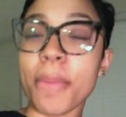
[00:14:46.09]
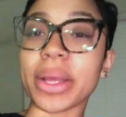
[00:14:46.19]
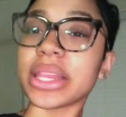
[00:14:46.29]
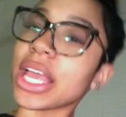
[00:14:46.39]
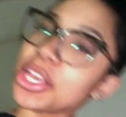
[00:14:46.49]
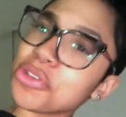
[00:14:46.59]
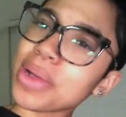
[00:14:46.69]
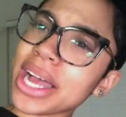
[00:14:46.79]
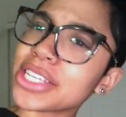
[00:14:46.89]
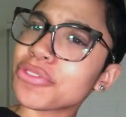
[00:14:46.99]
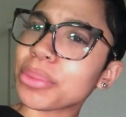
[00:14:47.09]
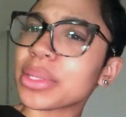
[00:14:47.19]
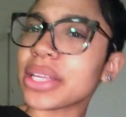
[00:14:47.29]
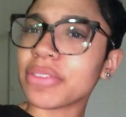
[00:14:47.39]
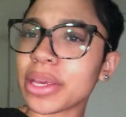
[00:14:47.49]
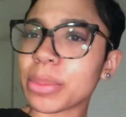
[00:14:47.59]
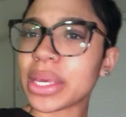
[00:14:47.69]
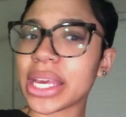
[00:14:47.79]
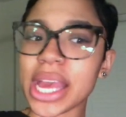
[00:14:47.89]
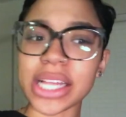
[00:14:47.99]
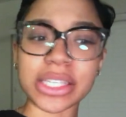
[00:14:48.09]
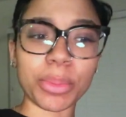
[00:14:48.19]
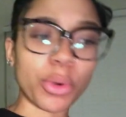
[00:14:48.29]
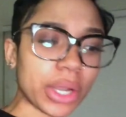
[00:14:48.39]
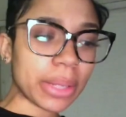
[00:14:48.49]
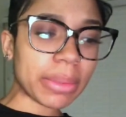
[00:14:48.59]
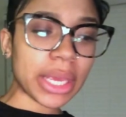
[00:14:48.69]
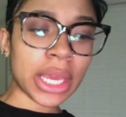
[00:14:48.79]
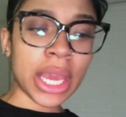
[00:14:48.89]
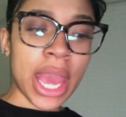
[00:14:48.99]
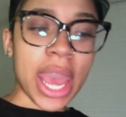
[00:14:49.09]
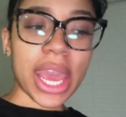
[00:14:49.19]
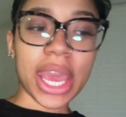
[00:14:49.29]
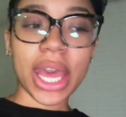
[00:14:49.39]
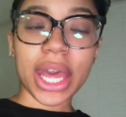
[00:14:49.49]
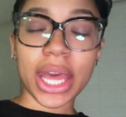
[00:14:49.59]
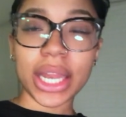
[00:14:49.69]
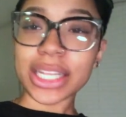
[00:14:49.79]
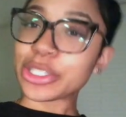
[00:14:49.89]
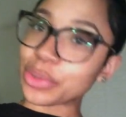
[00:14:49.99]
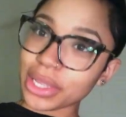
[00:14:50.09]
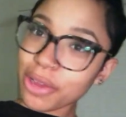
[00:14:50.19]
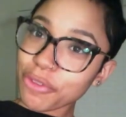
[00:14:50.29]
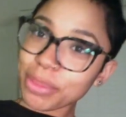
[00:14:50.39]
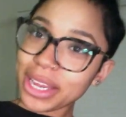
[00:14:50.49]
But thank you guys for believing me and supporting me. And it's only up from